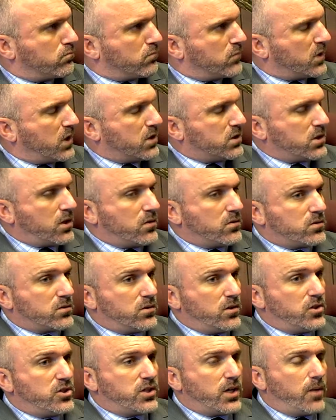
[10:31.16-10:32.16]
That sounds
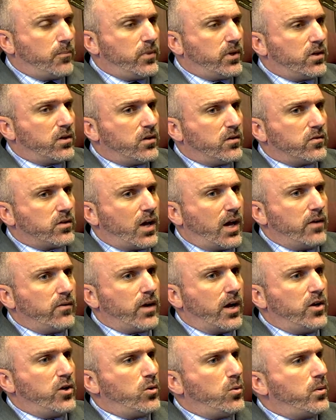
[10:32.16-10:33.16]
good, John, because
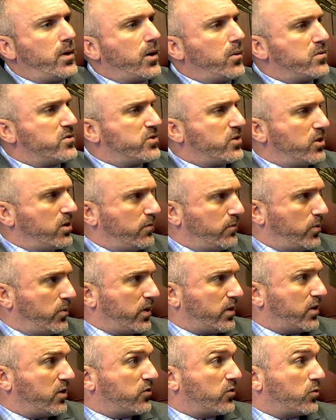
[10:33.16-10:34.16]
I know when I was
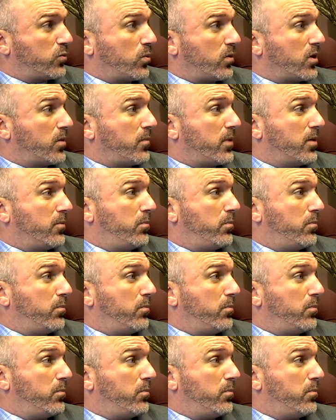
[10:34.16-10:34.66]
interviewing, this is one of my